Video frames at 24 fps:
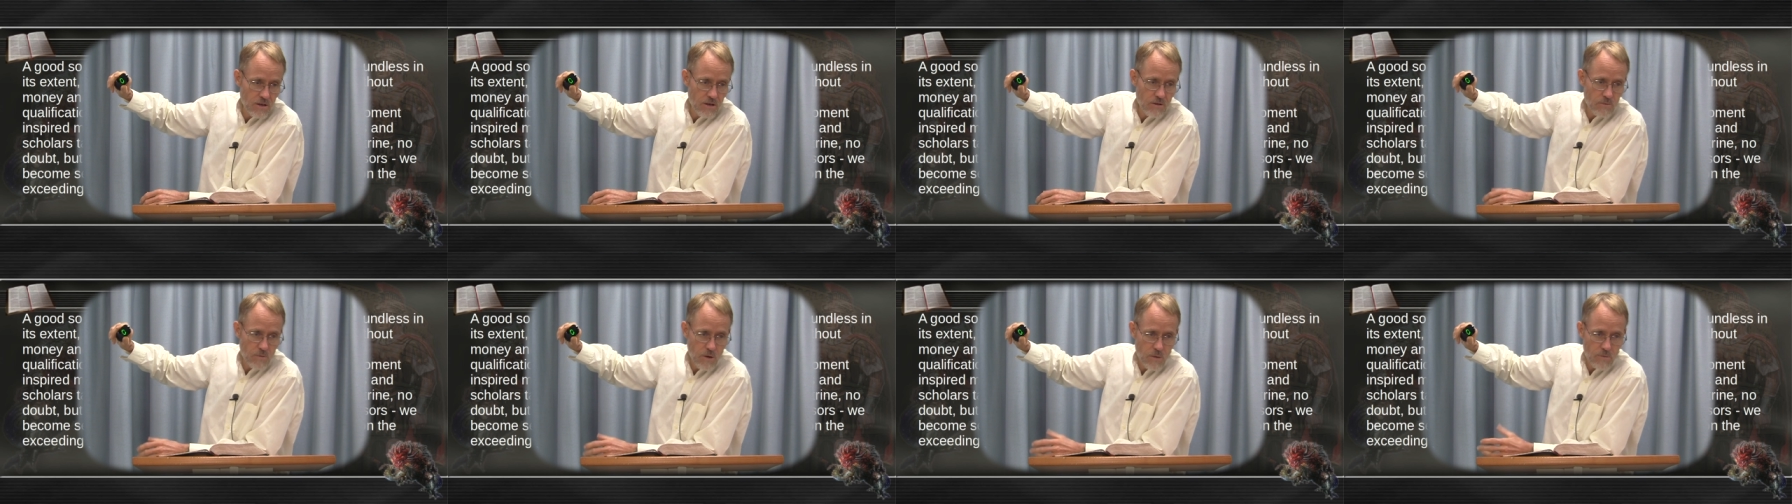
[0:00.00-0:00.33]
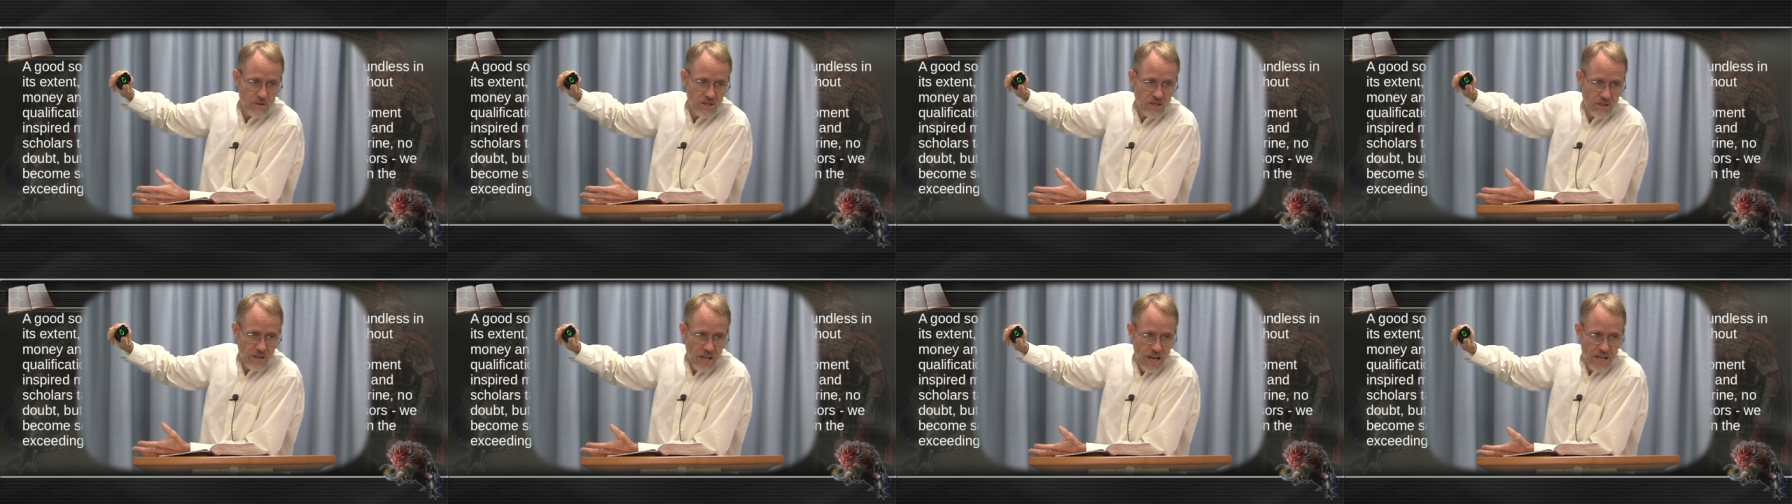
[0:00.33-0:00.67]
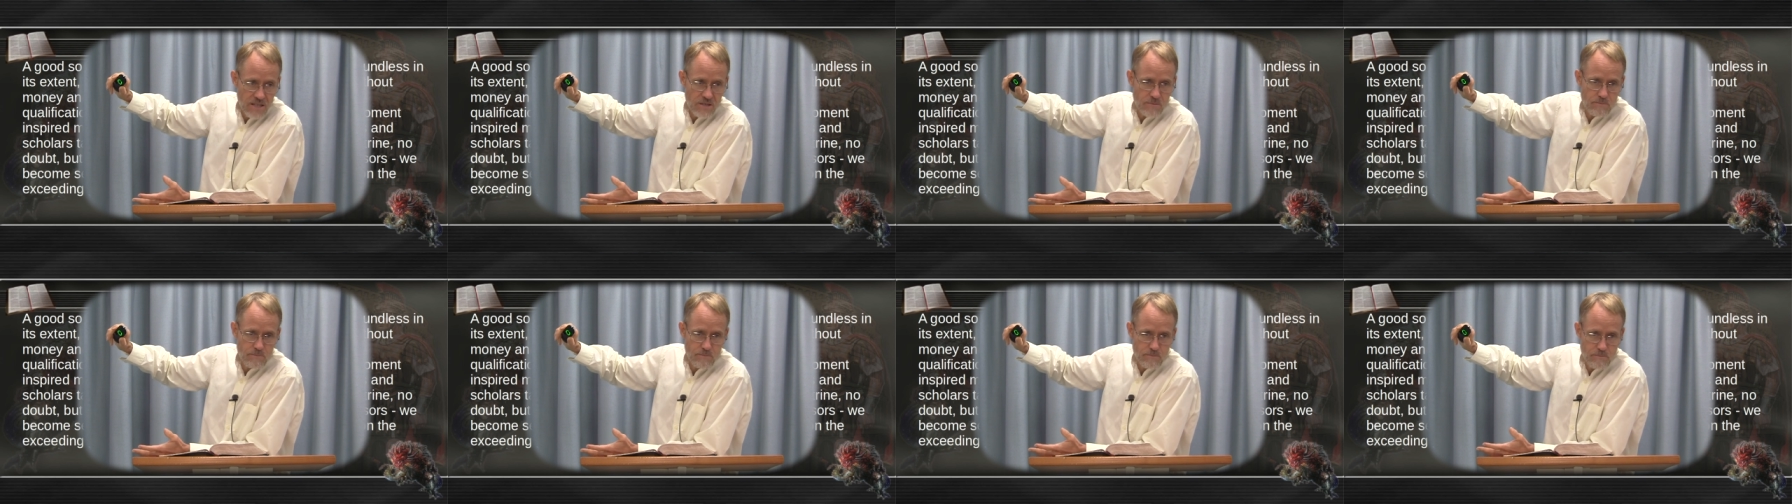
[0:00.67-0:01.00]
What was the
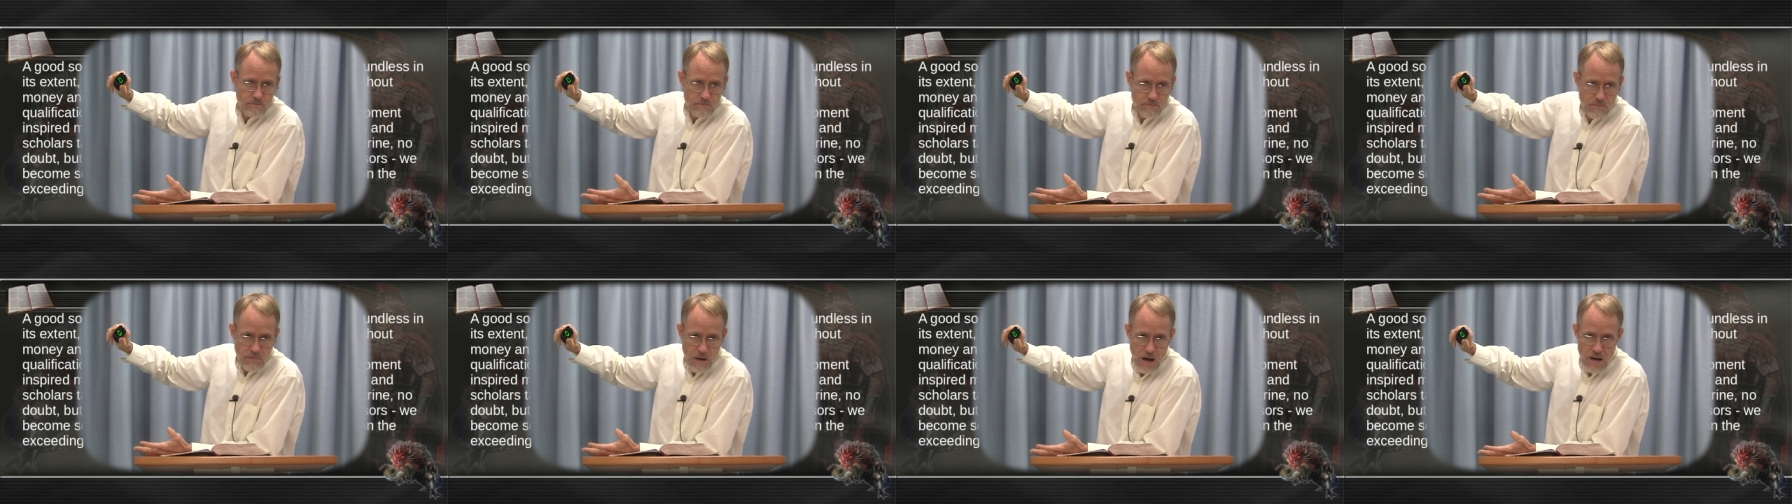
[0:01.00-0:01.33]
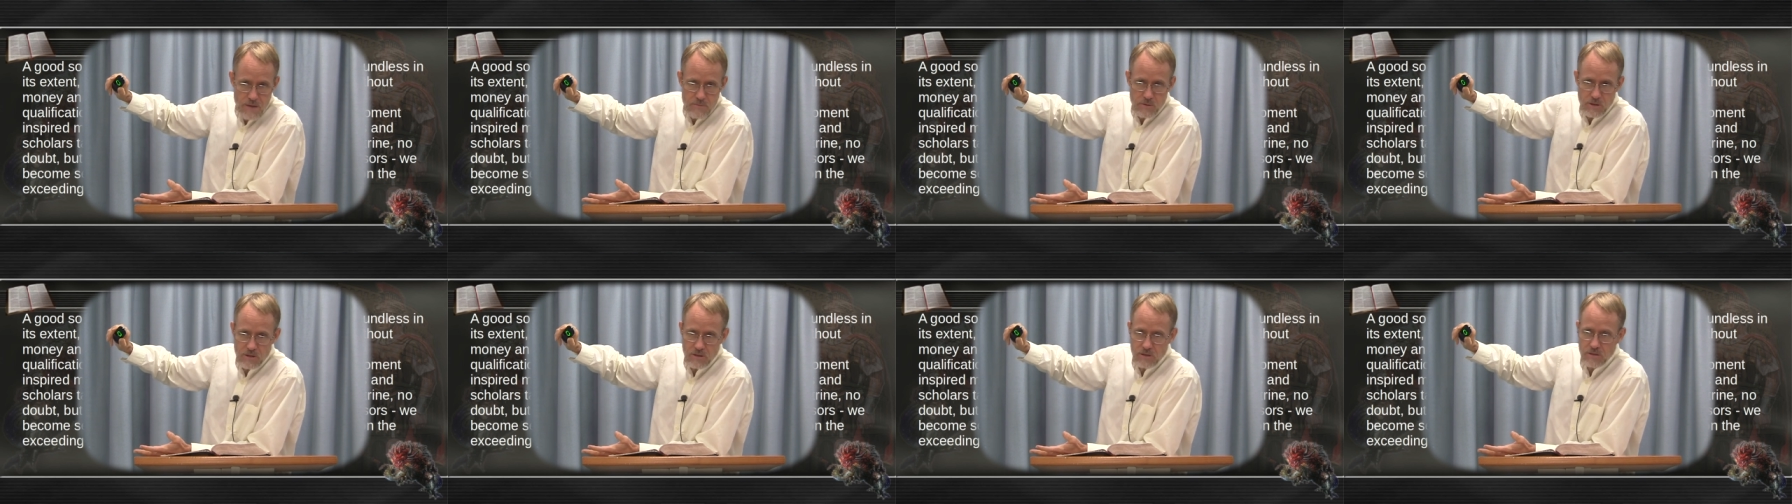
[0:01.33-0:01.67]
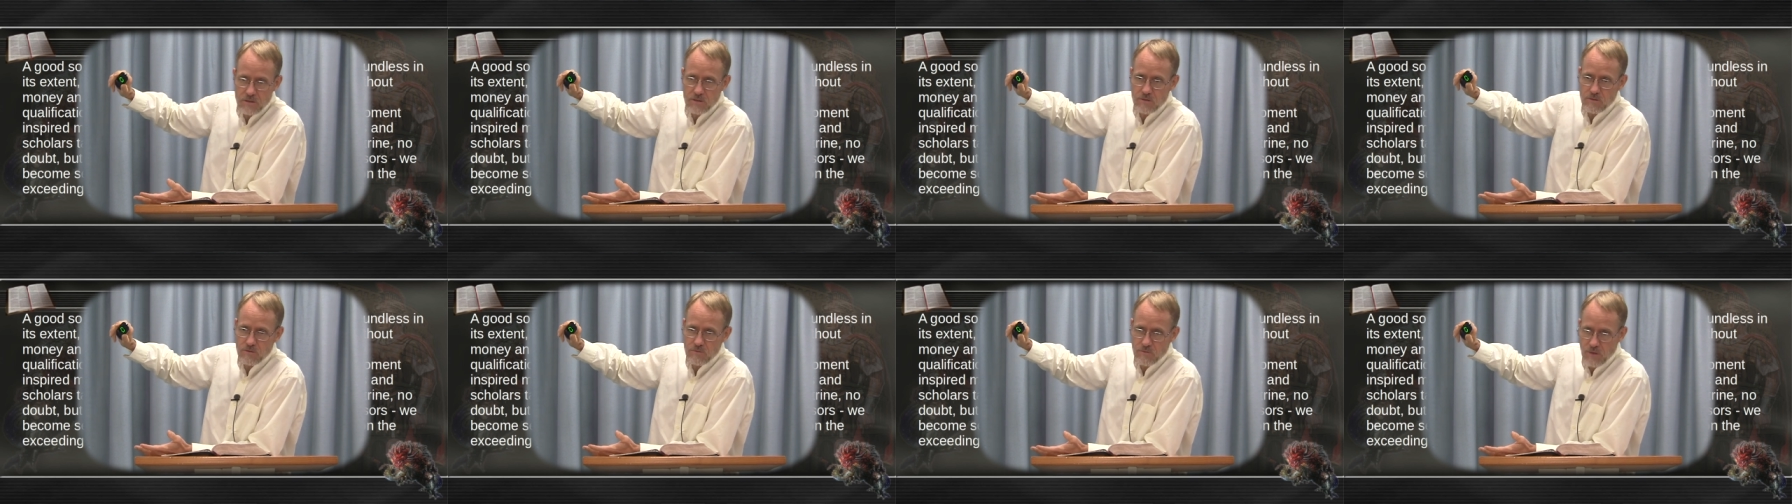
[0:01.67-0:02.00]
last Bible
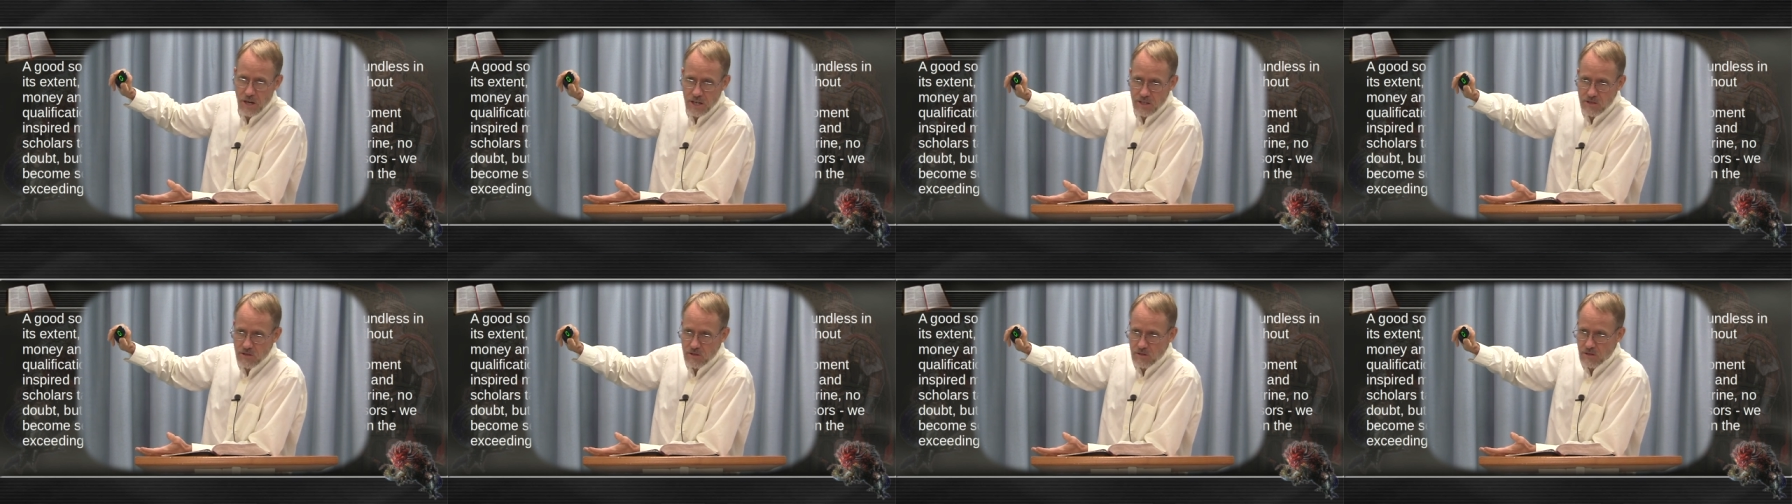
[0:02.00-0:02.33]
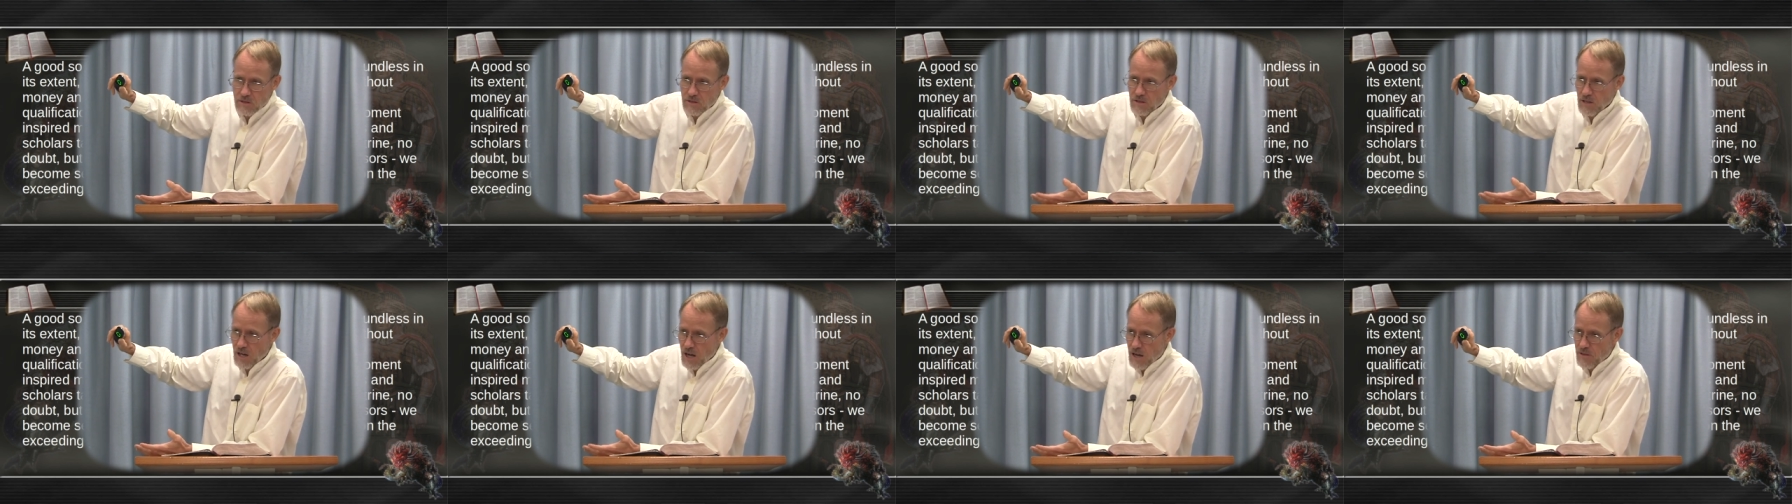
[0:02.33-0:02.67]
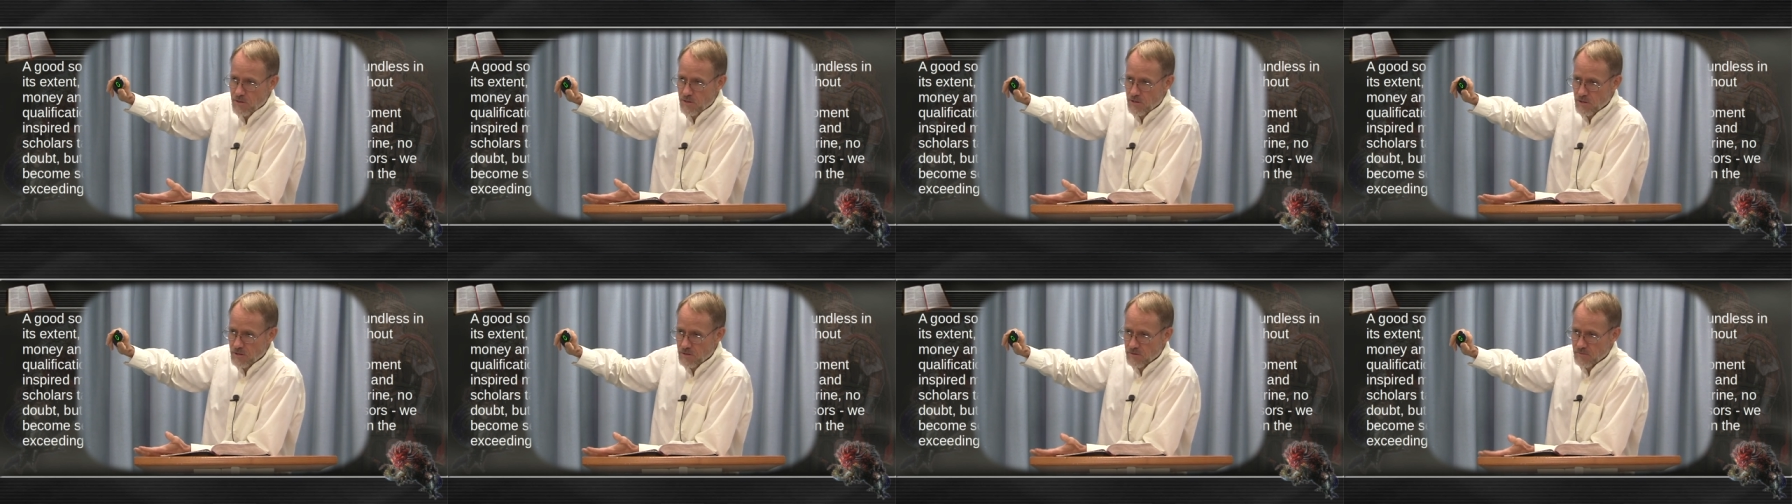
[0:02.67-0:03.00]
writer,
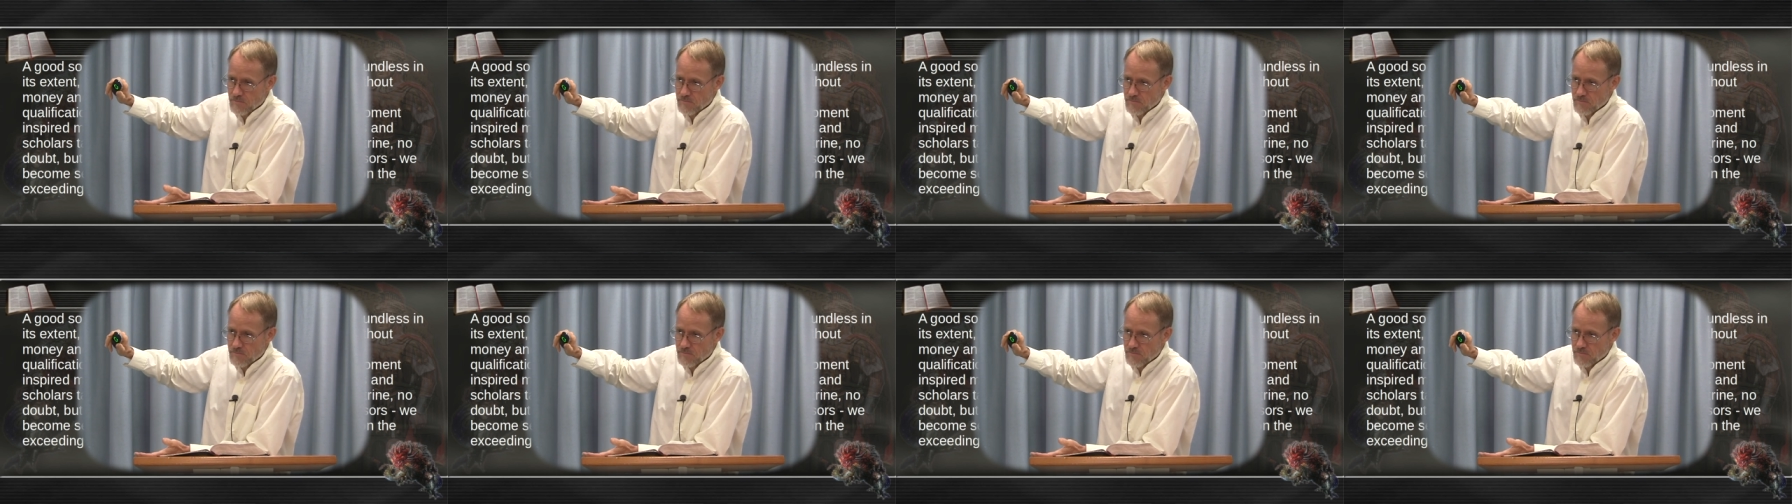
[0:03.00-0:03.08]
author?